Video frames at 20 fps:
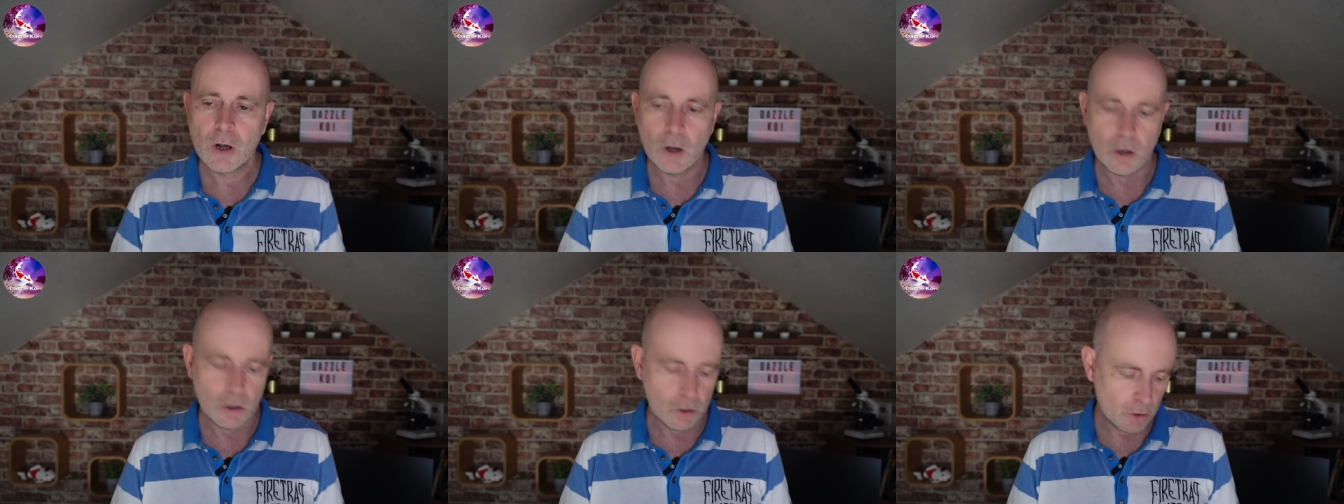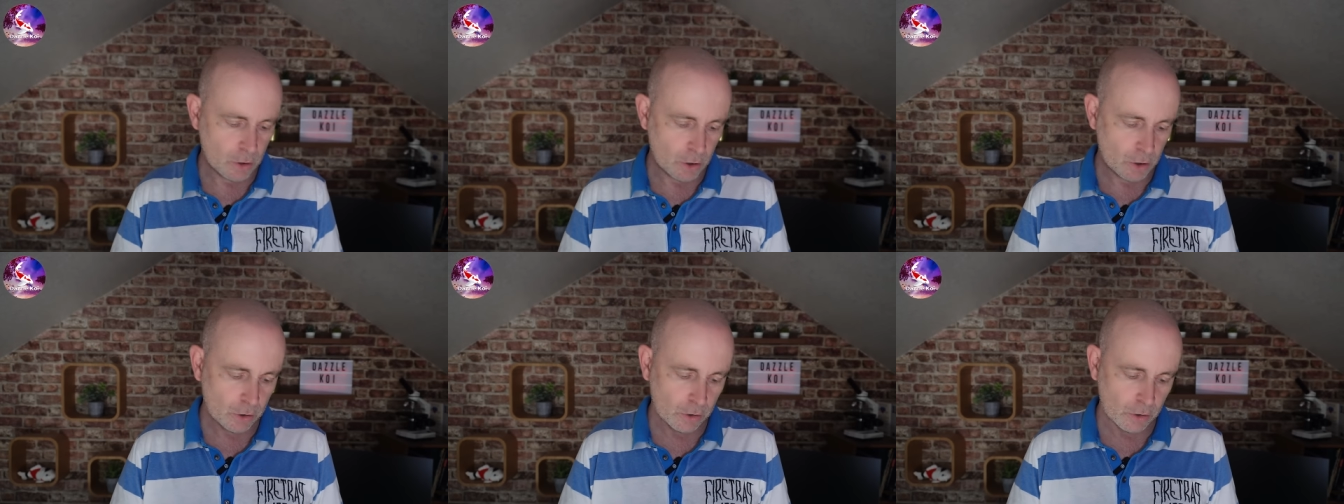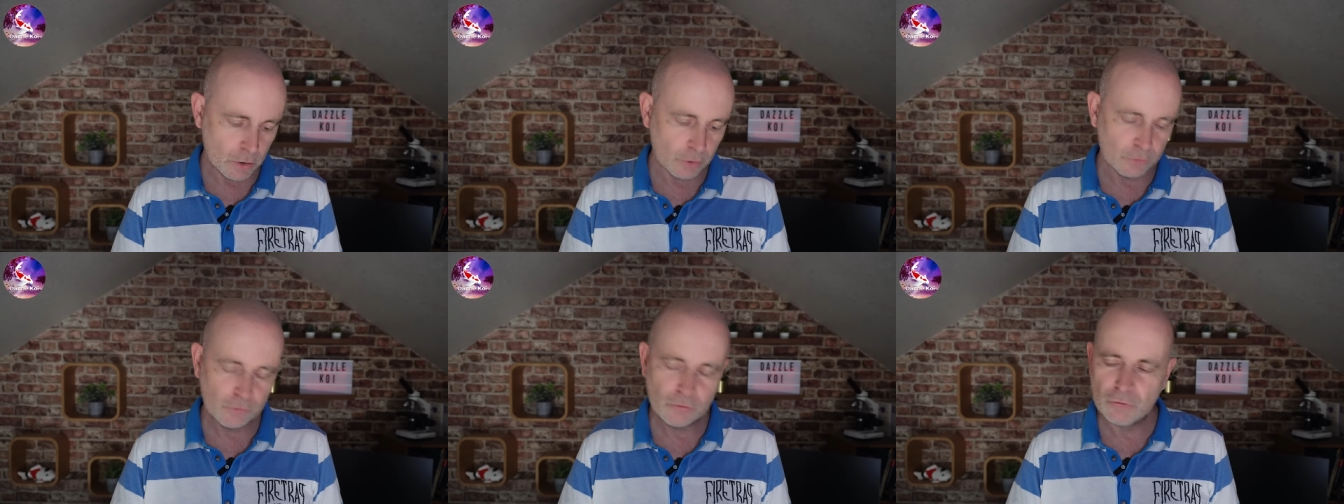
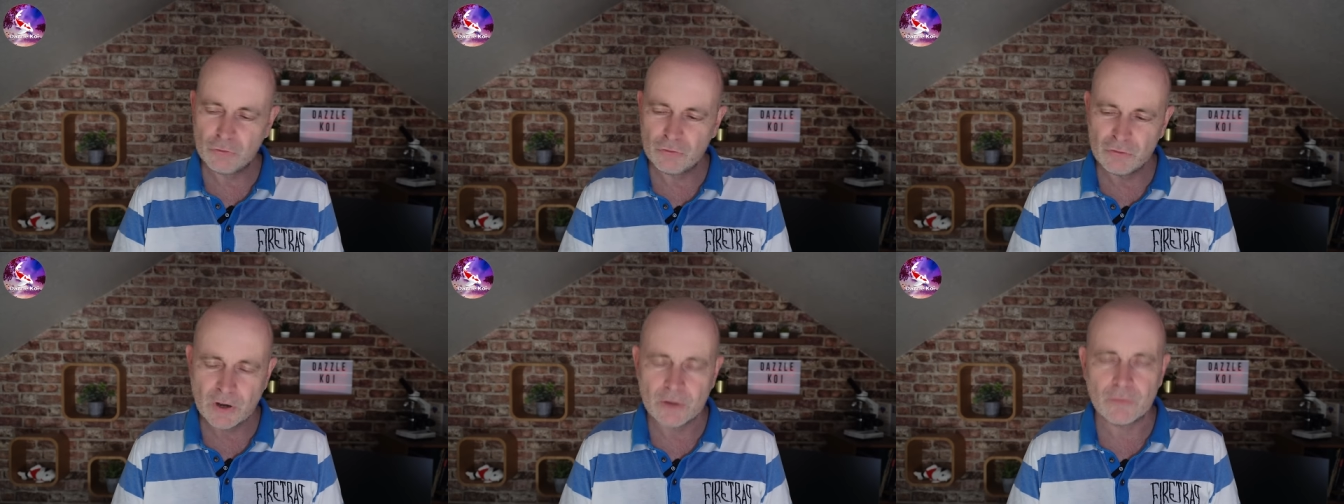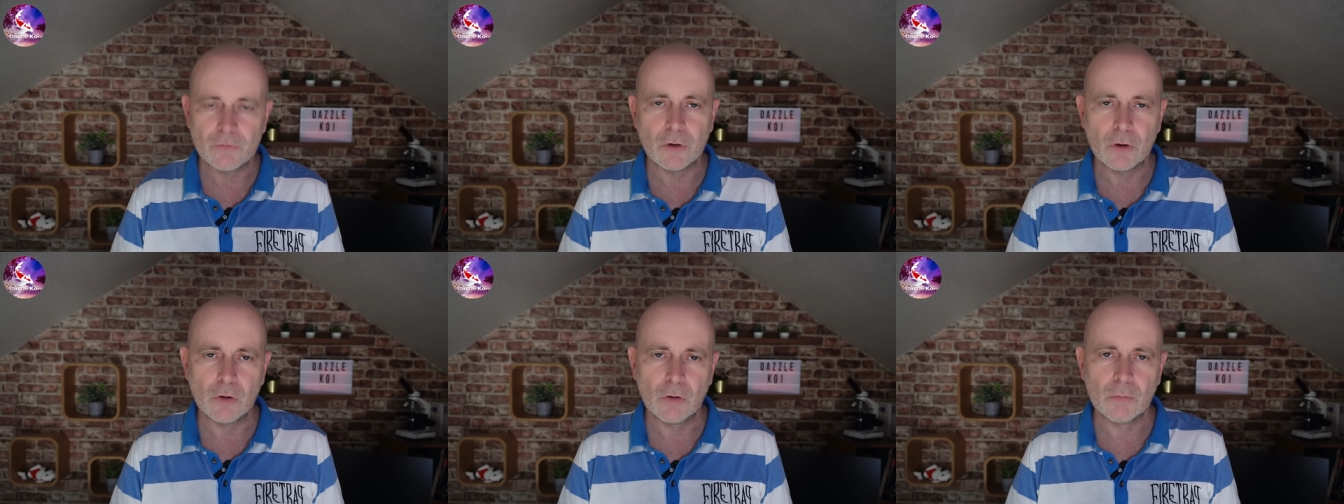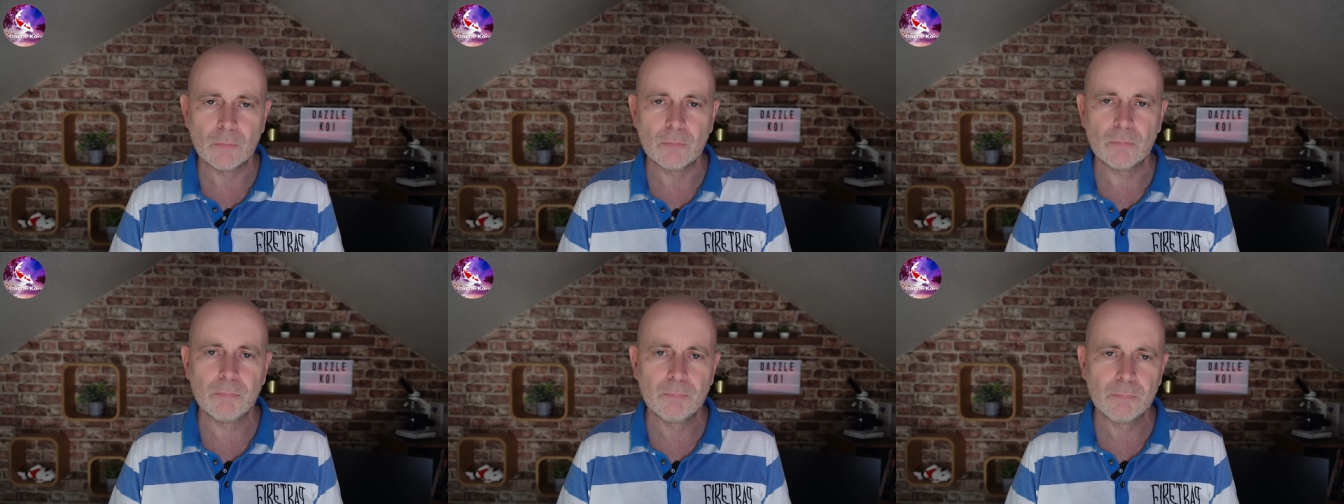or just
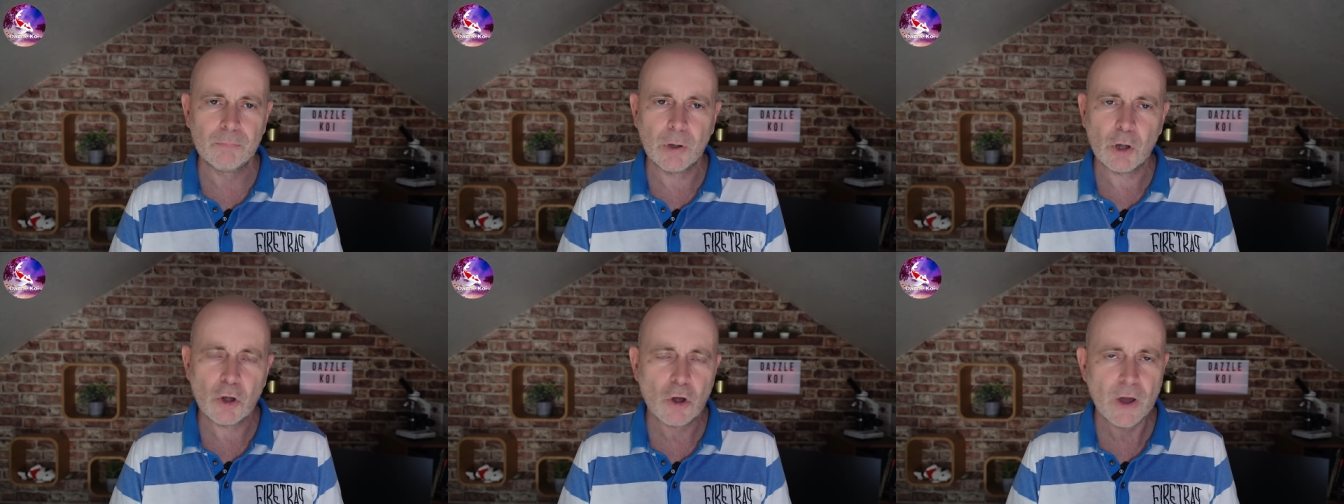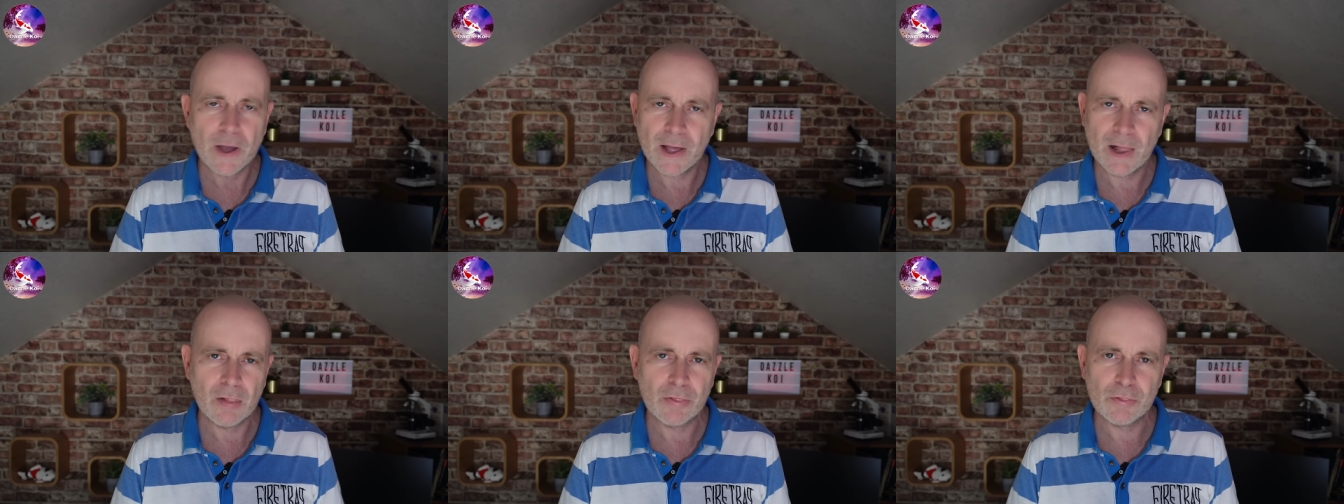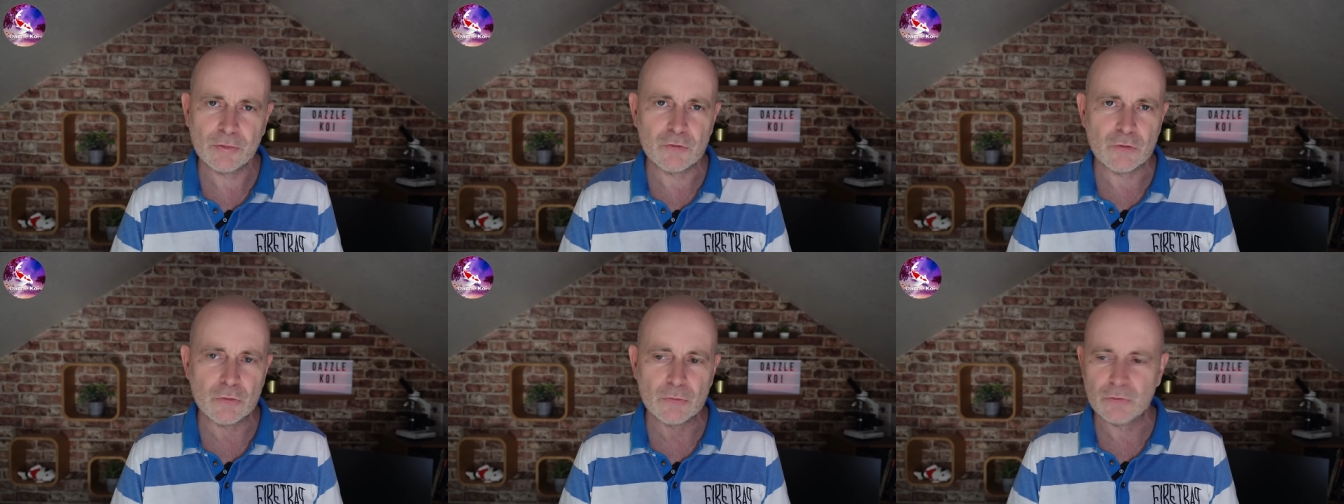general poor
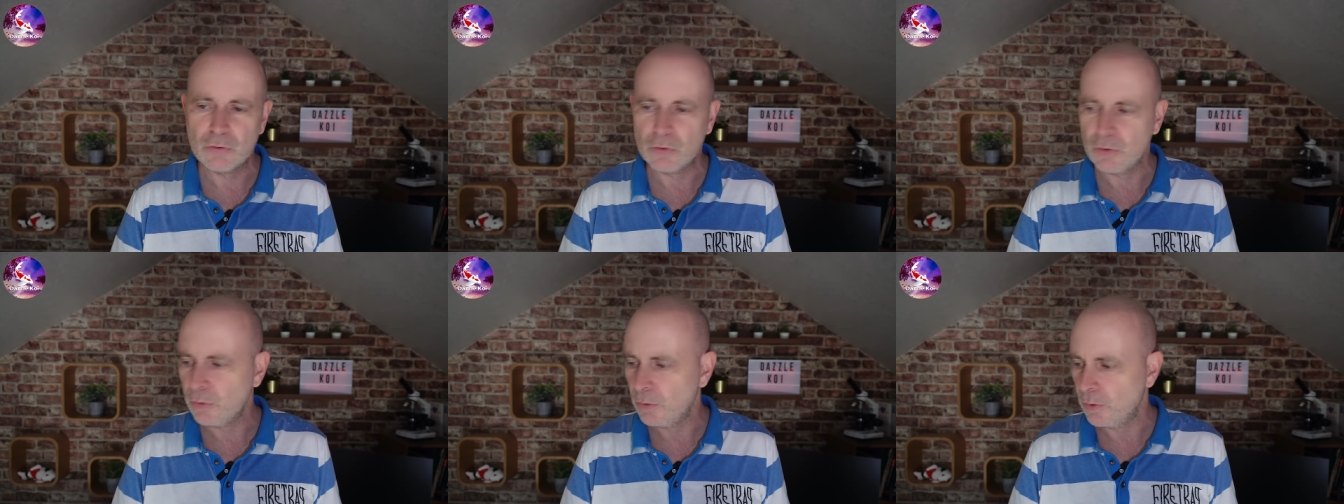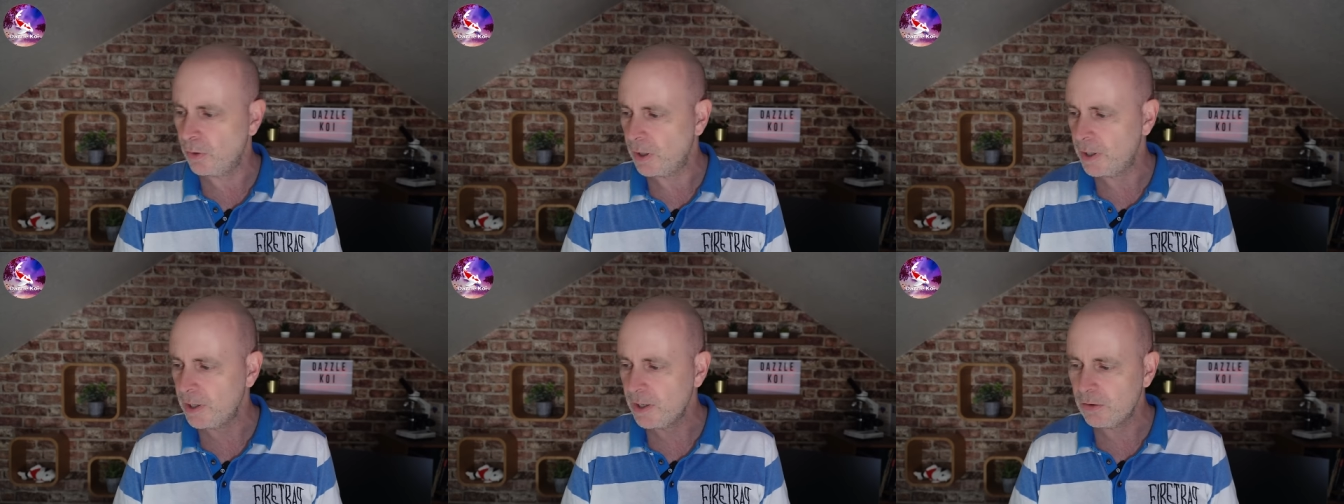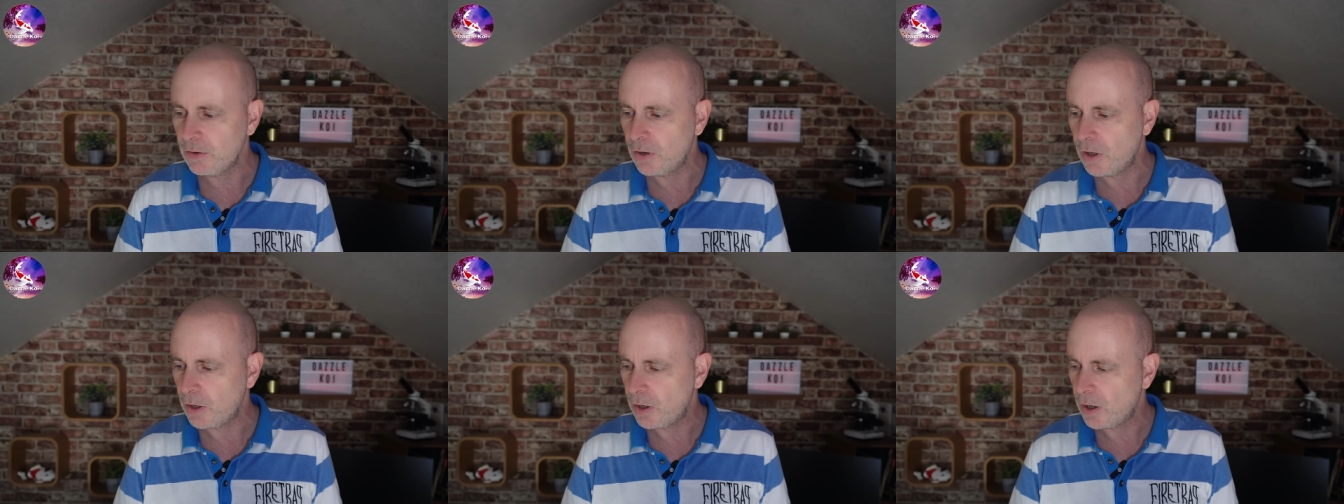health due to
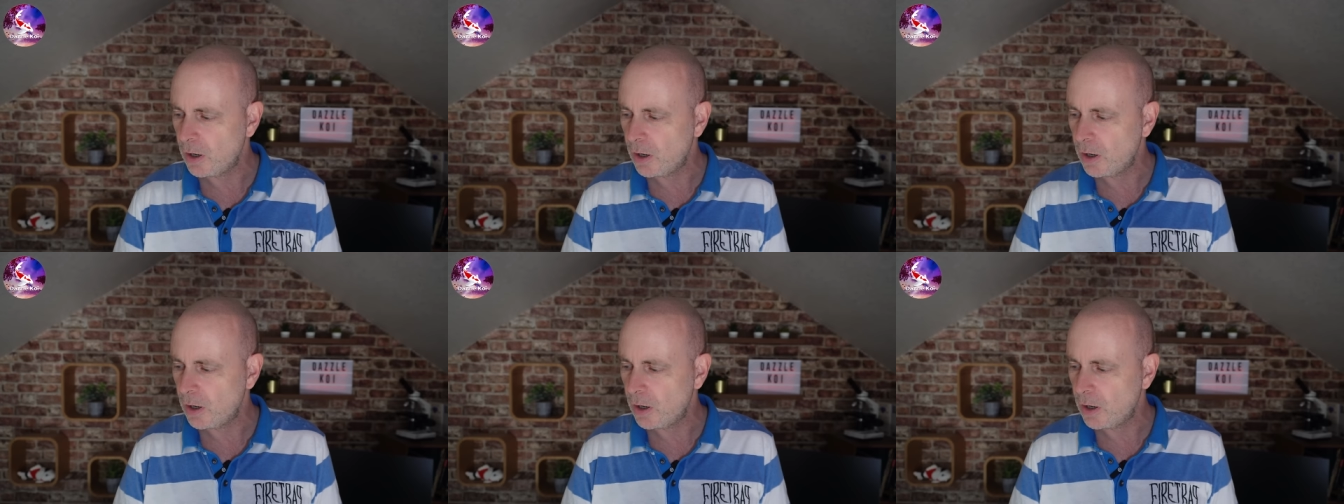an